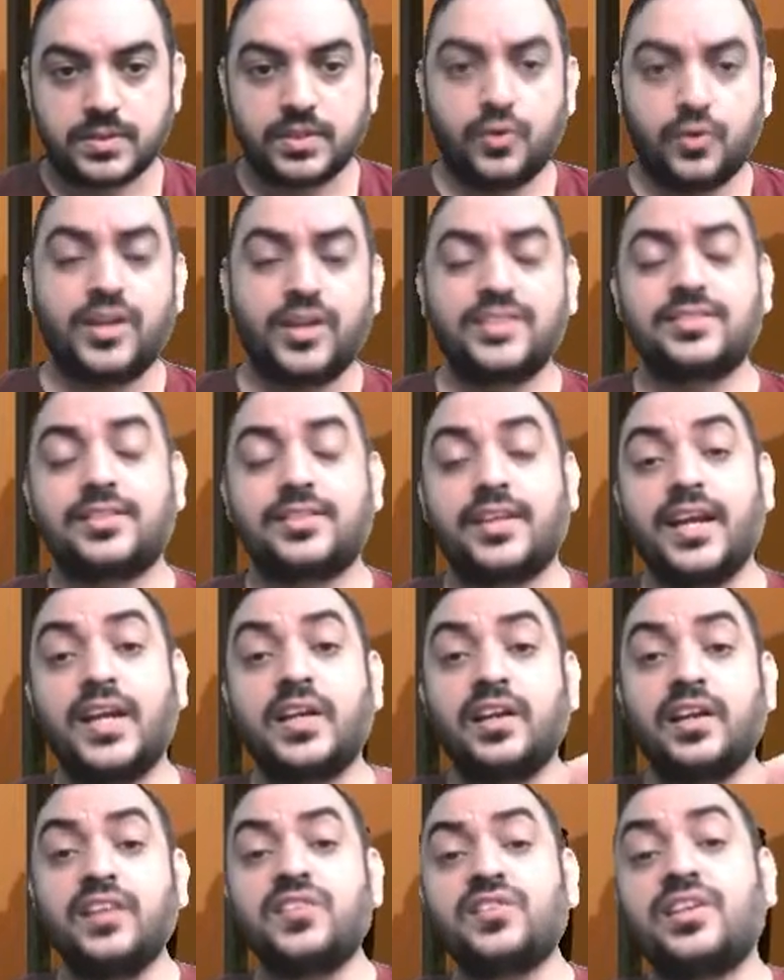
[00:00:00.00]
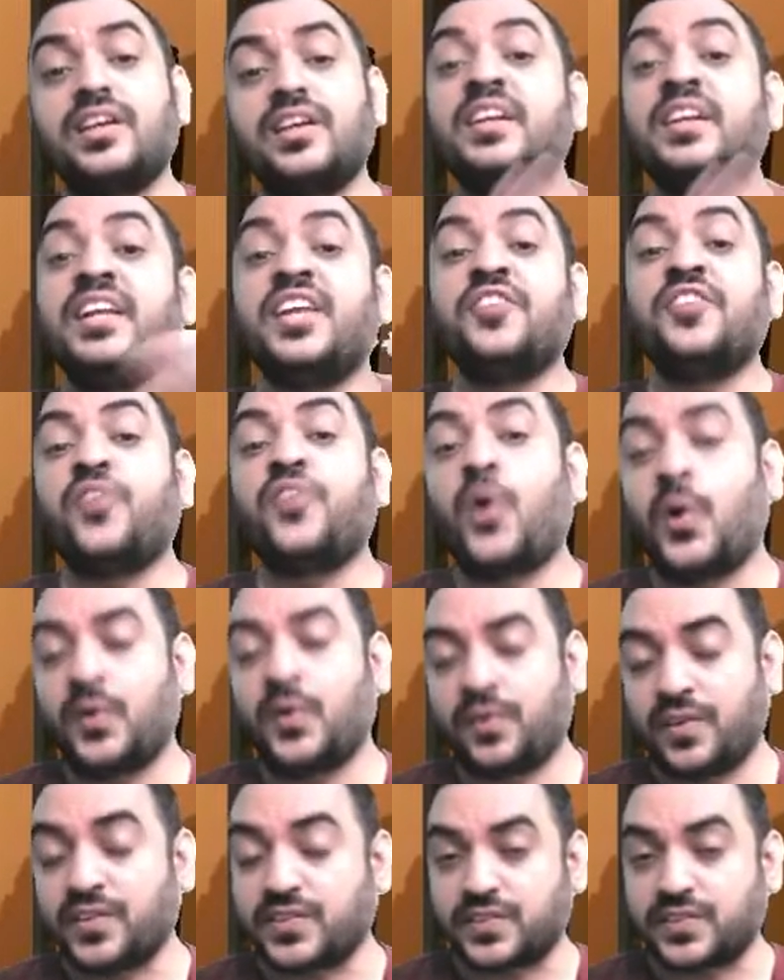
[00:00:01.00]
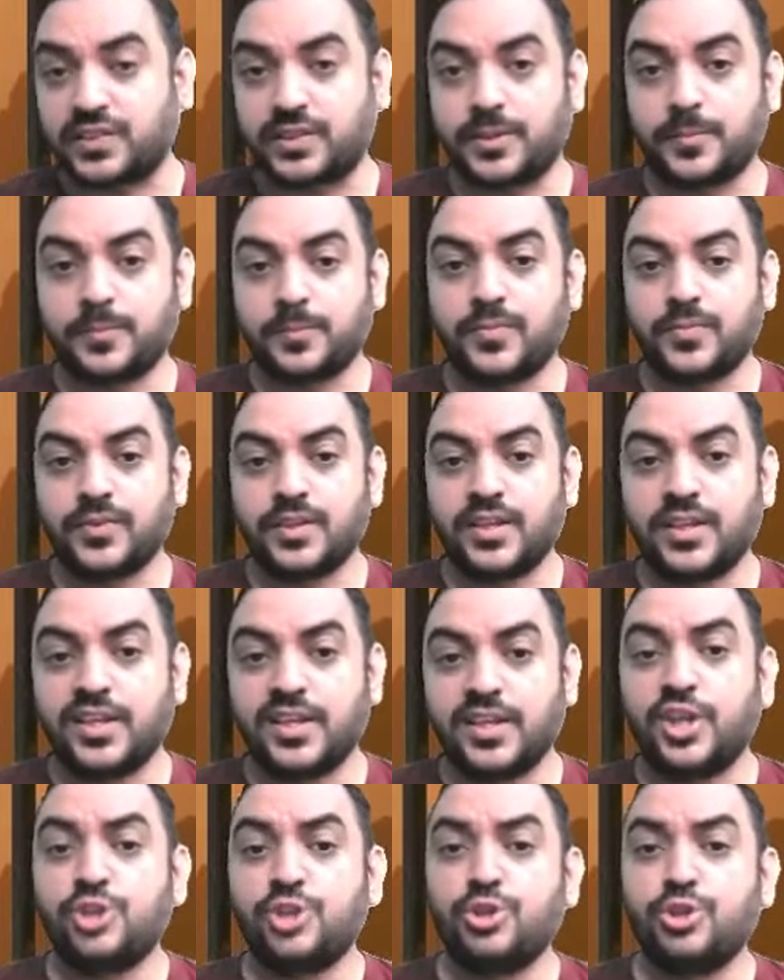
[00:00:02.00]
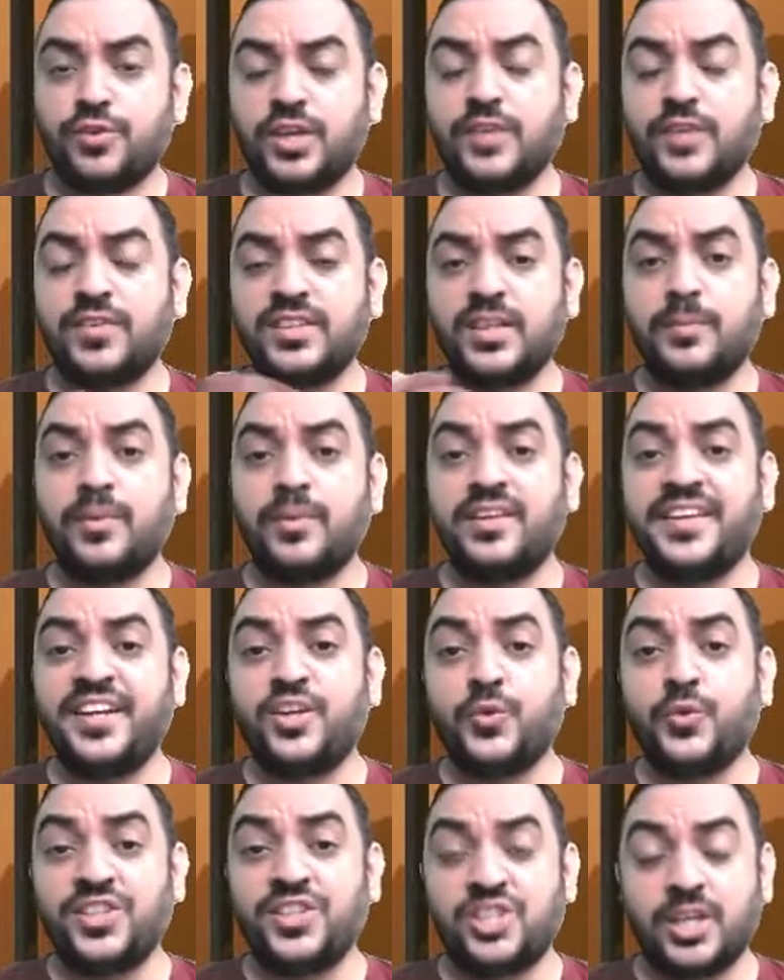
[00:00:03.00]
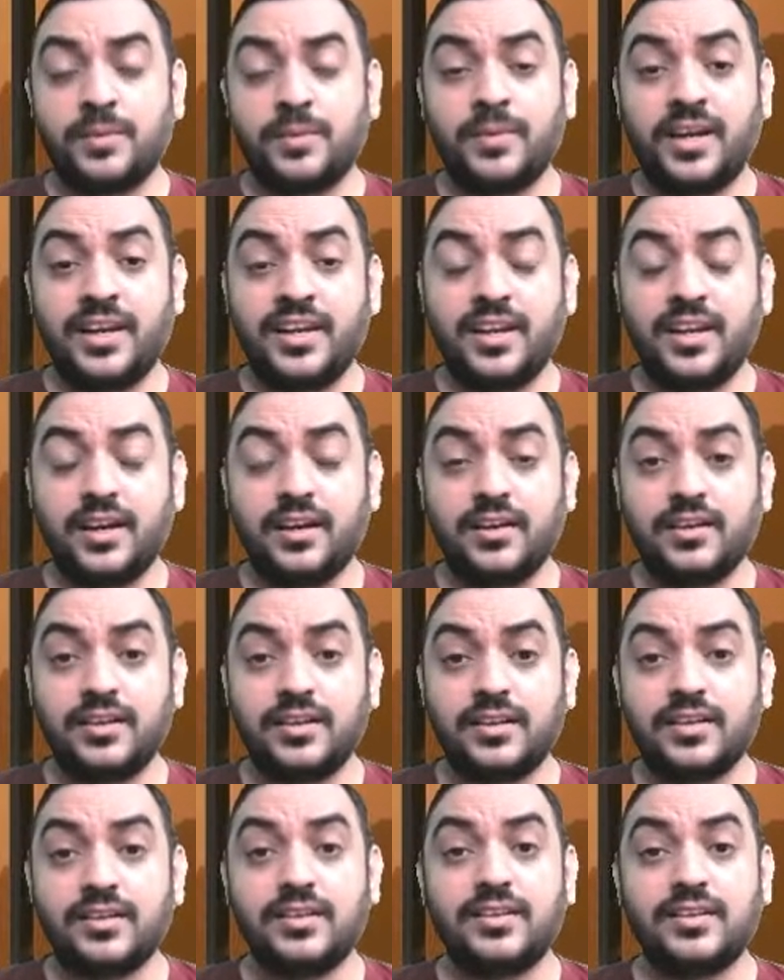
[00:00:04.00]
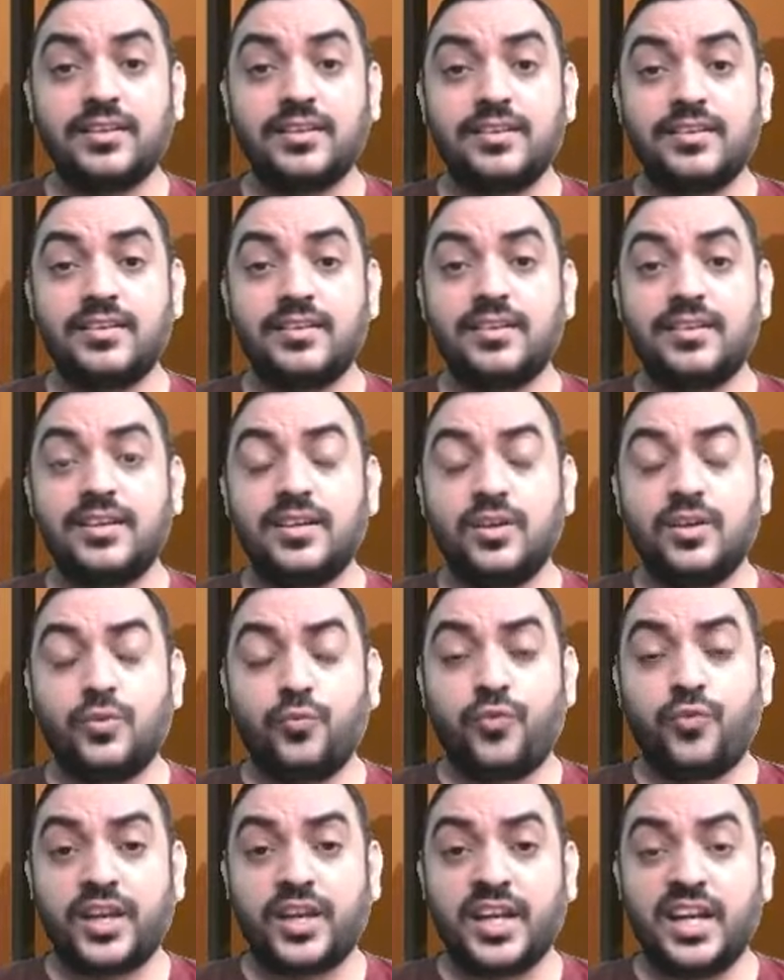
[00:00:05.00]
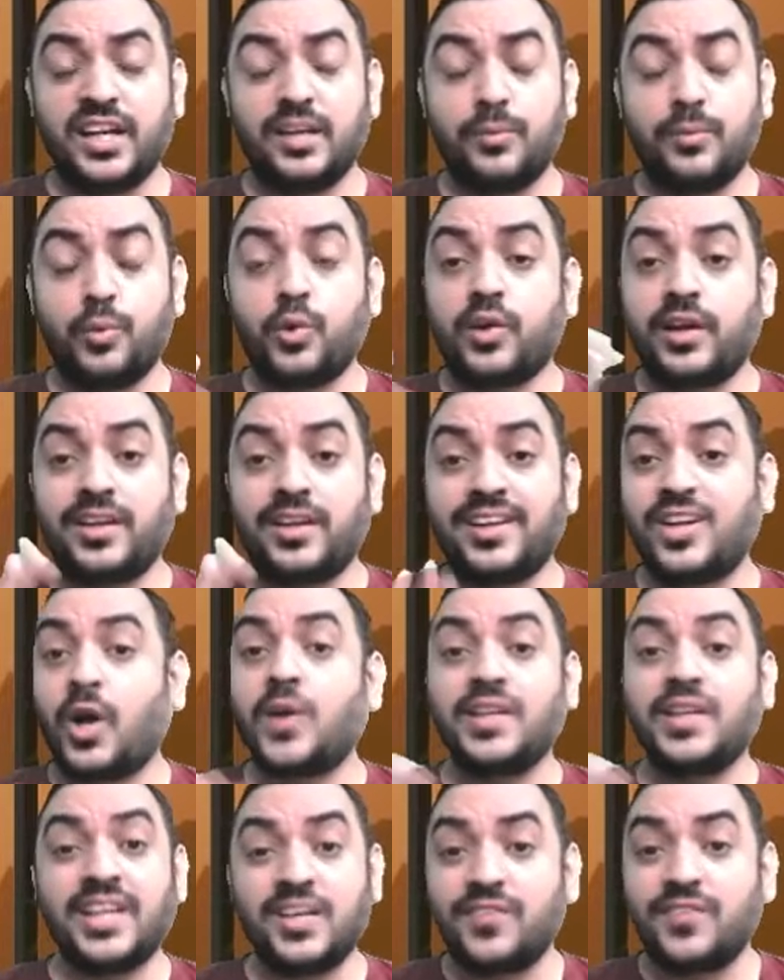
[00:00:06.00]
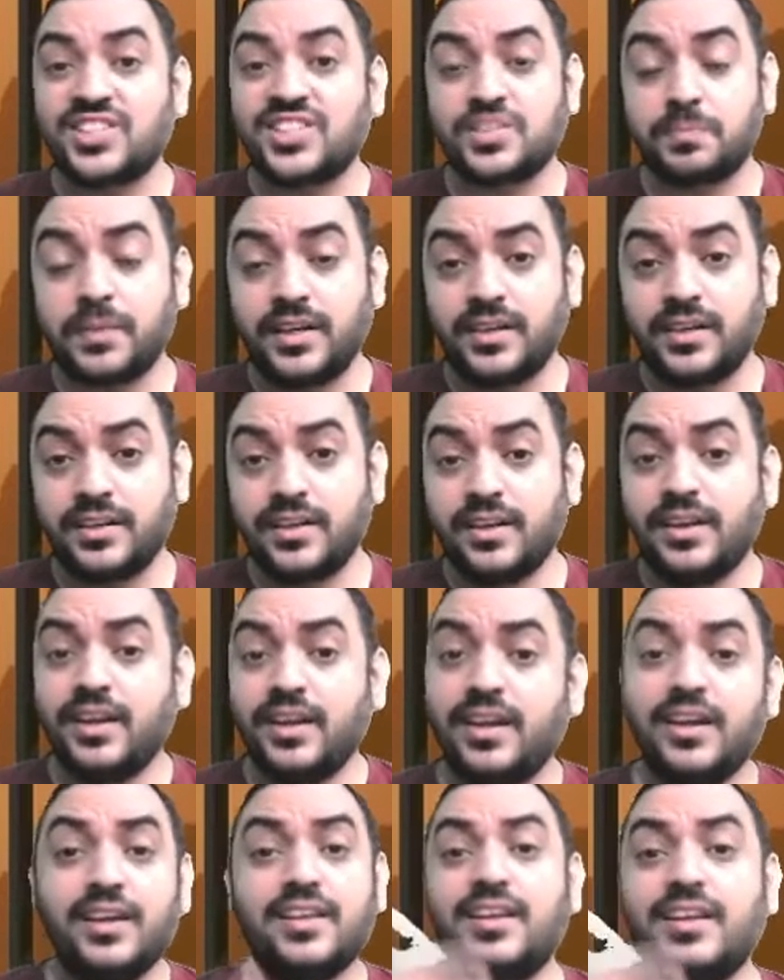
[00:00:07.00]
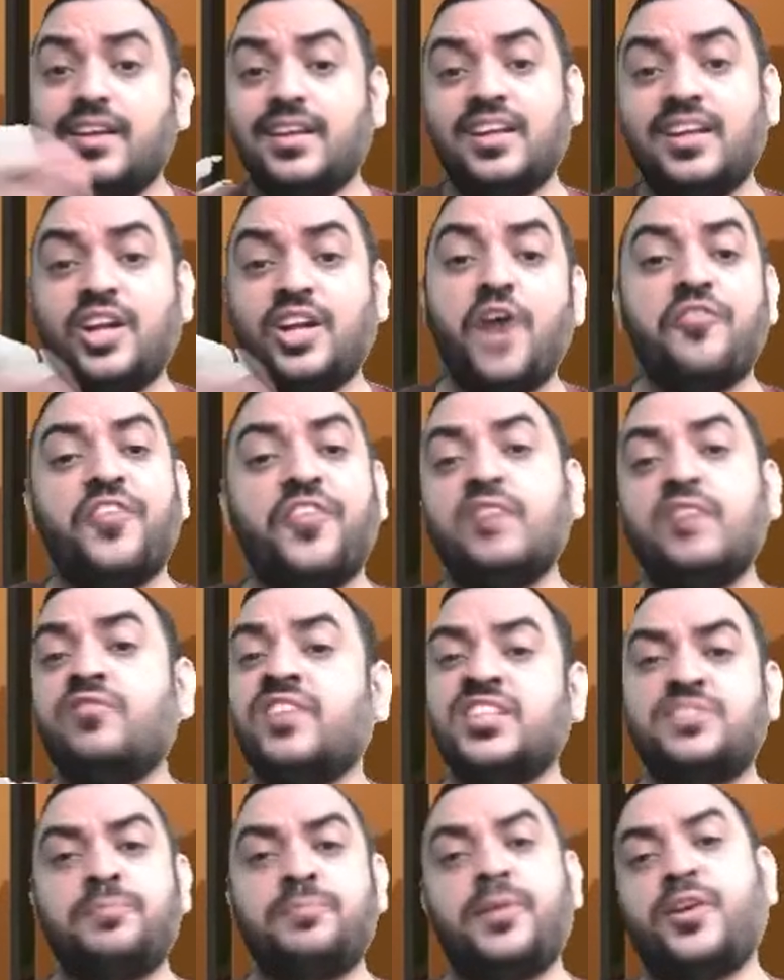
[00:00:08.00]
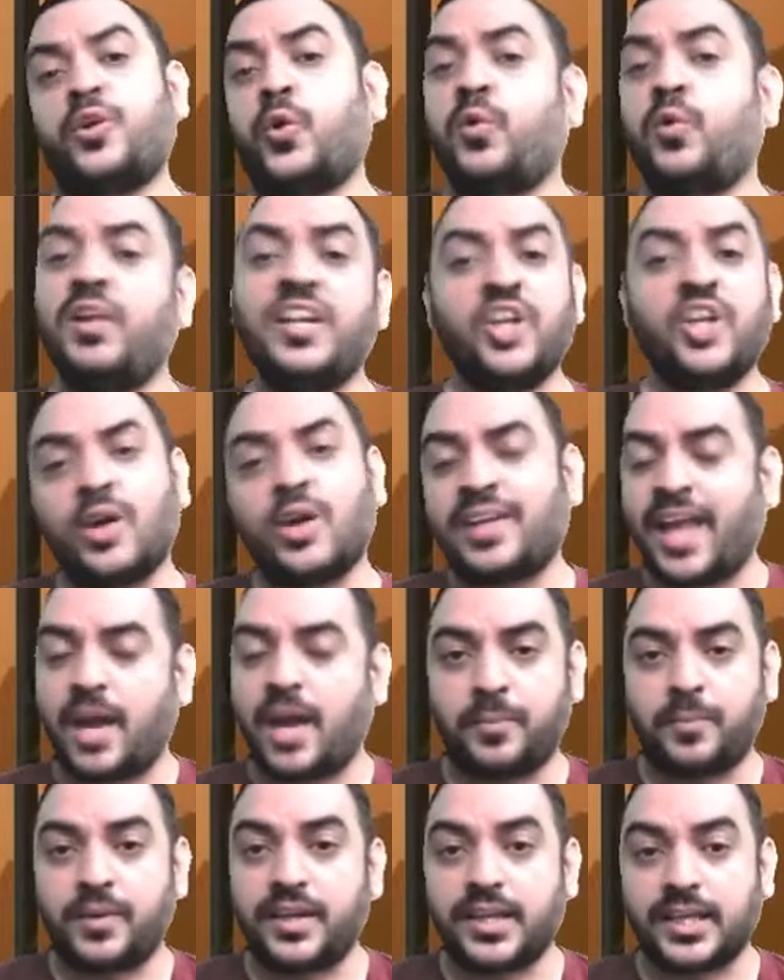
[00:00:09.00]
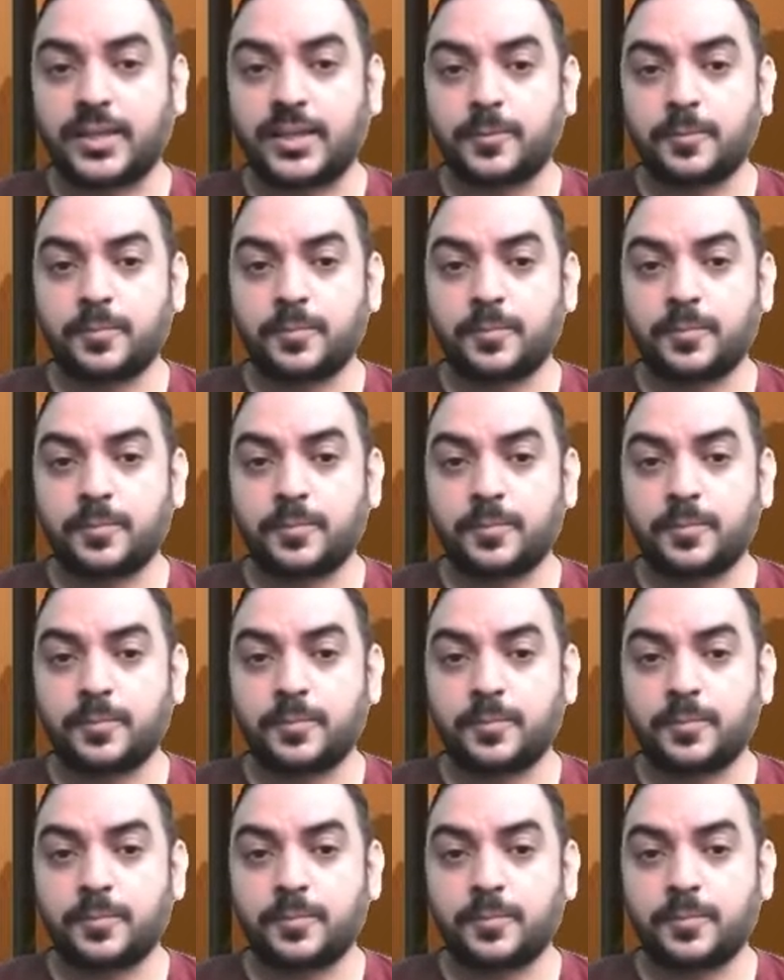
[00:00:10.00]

What is credit risk? Default risk. You have given the money to Vijay Mallya, forget about return on investment. Return of investment only not happening.